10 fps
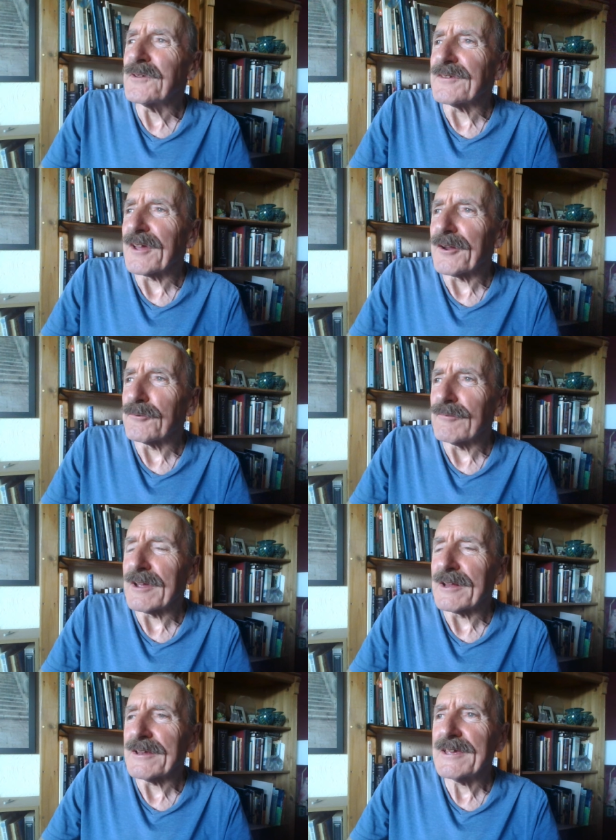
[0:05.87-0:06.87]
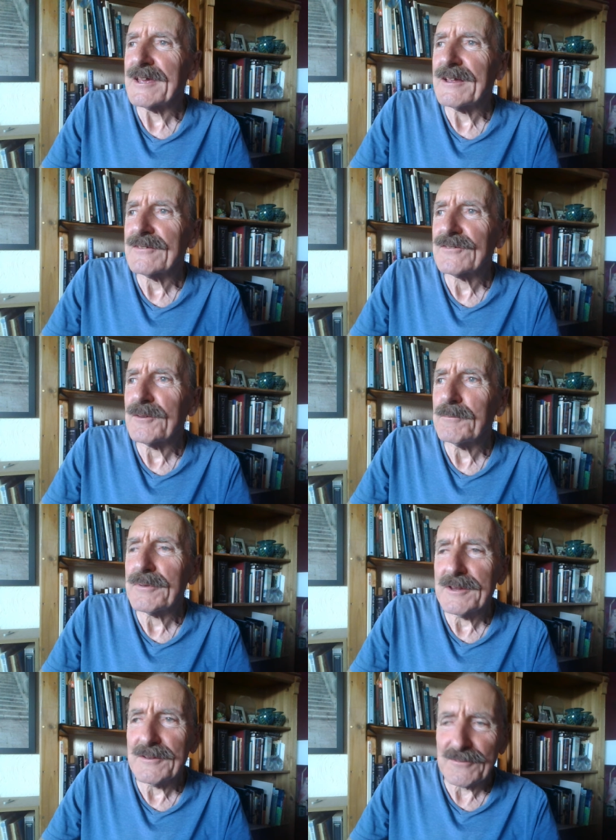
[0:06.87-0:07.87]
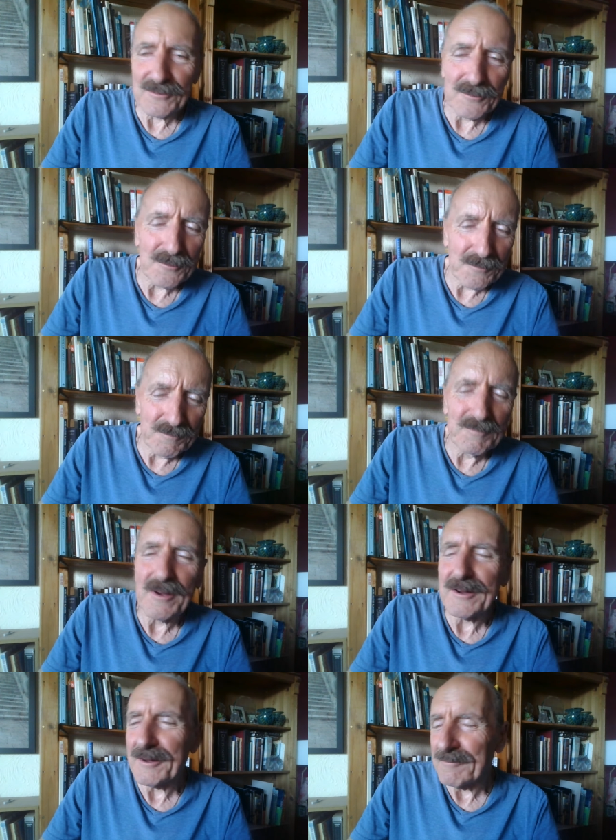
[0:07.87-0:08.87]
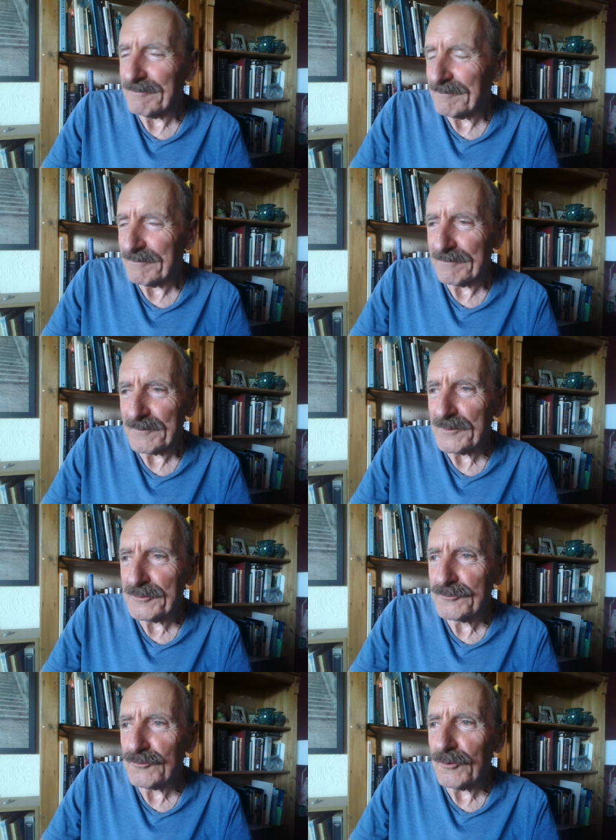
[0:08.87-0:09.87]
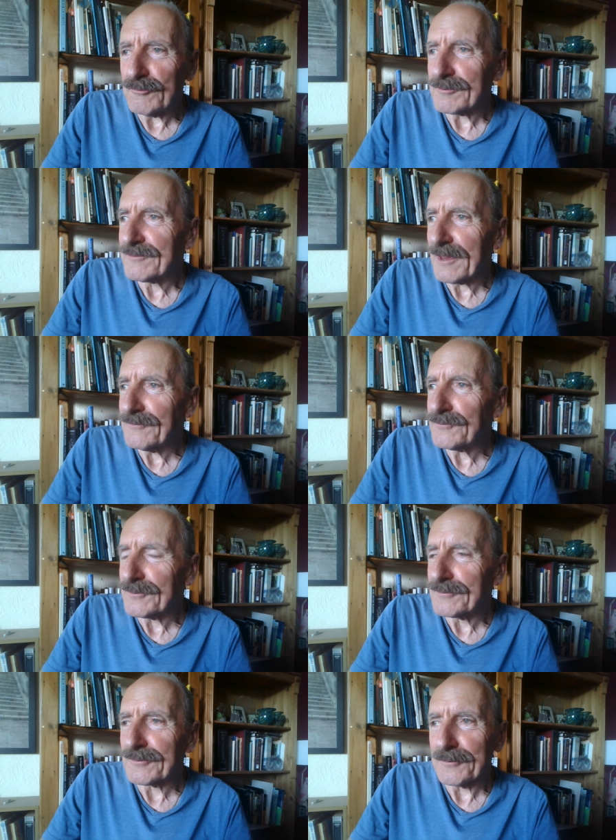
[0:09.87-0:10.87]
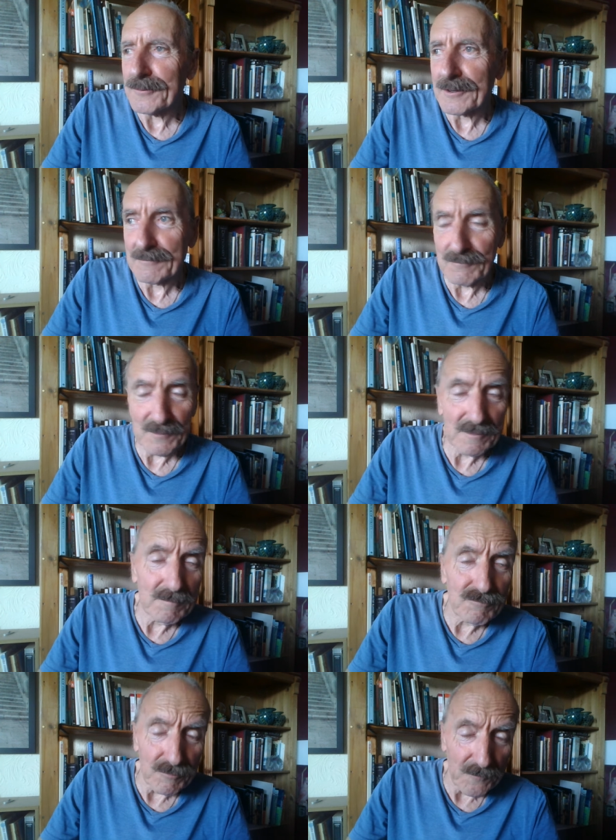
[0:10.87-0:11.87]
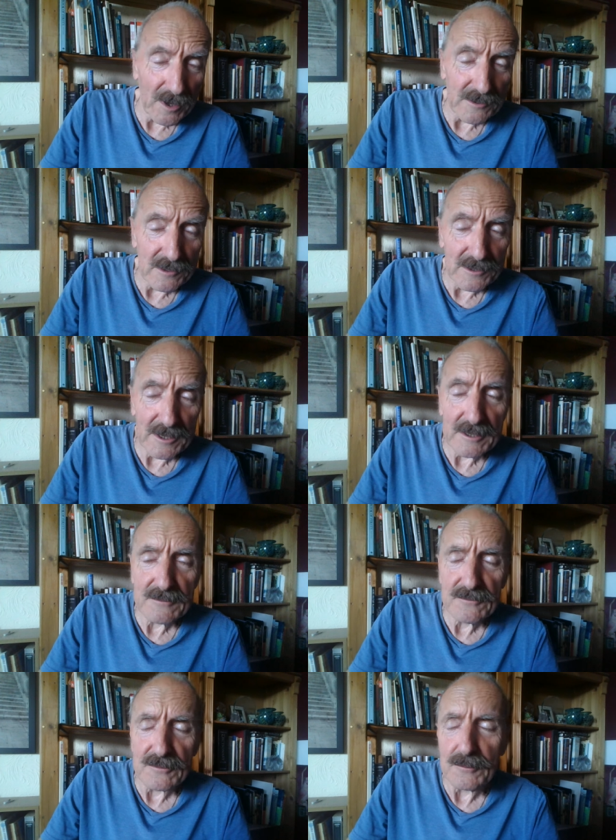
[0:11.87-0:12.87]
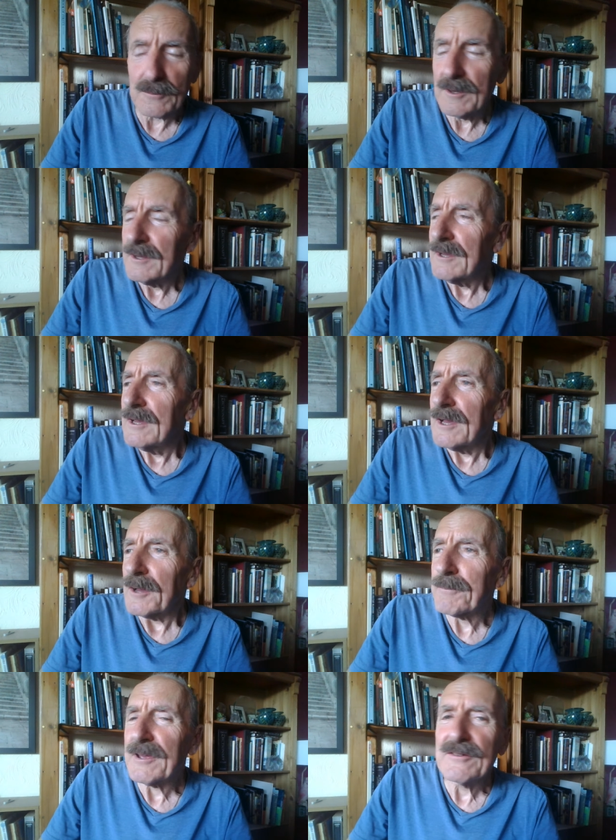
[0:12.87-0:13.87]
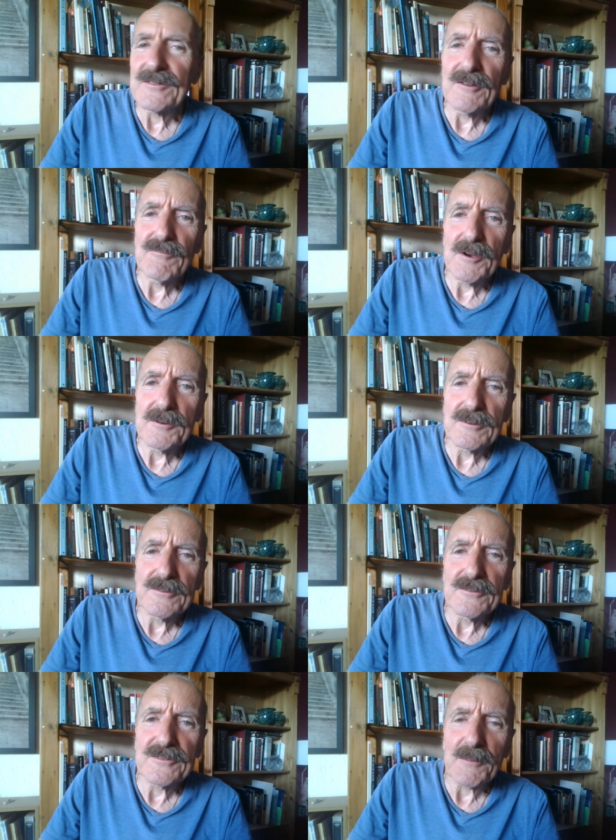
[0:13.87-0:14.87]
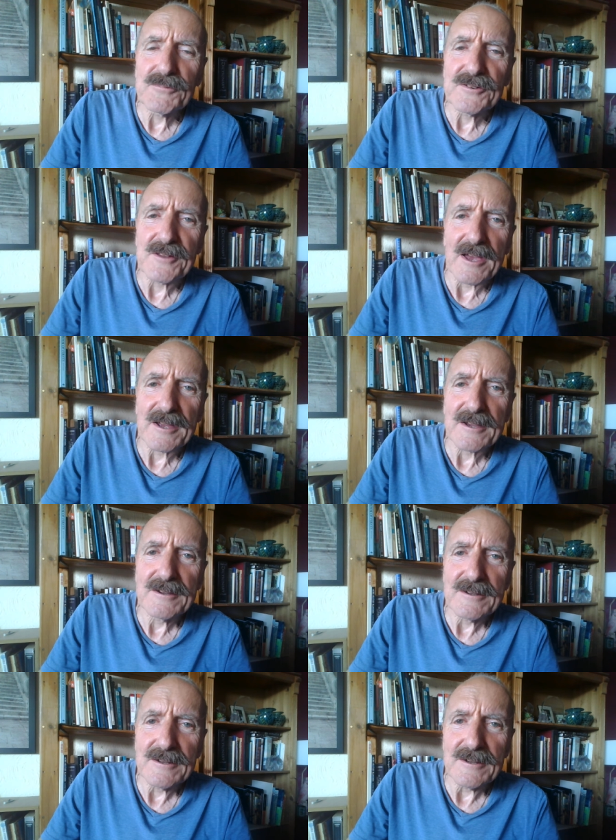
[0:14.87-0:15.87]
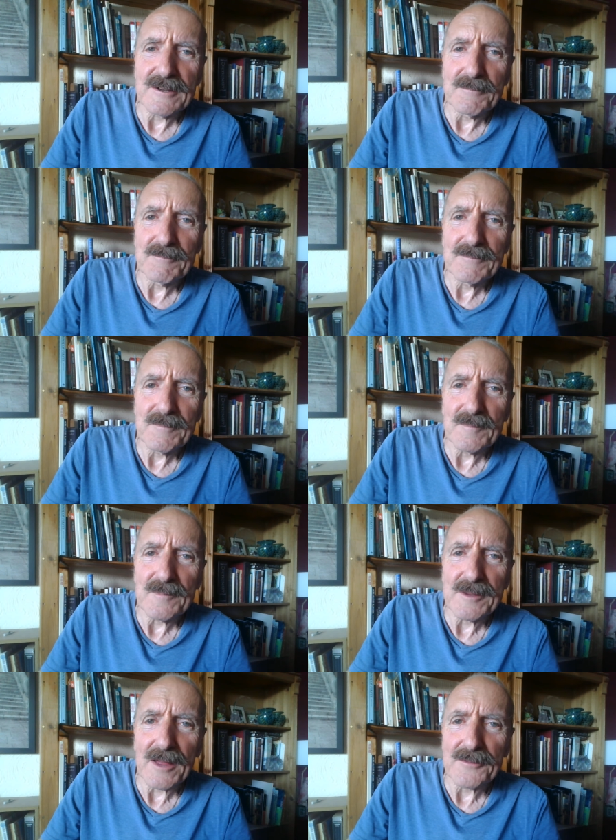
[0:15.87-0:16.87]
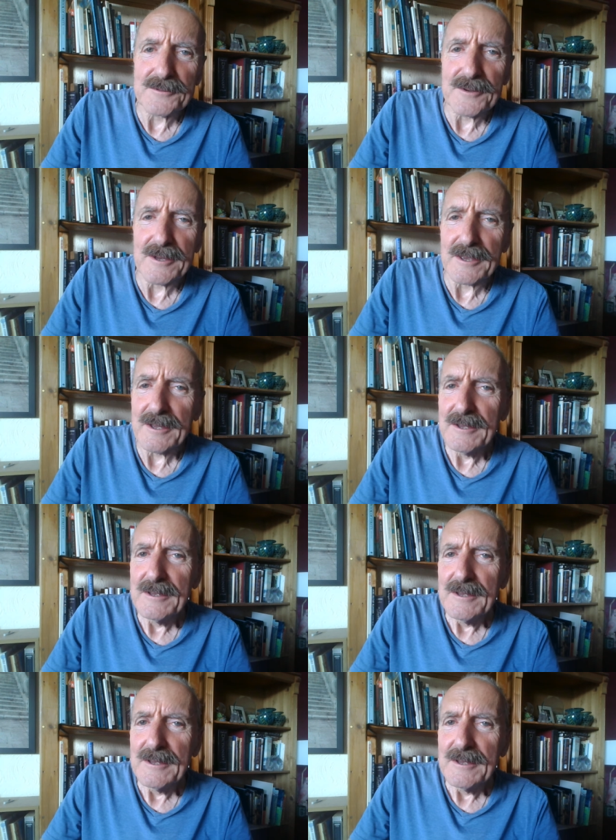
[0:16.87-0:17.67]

video really. It's simply to um, draw attention to and provide a link to a piece I wrote on Substack um, the other day.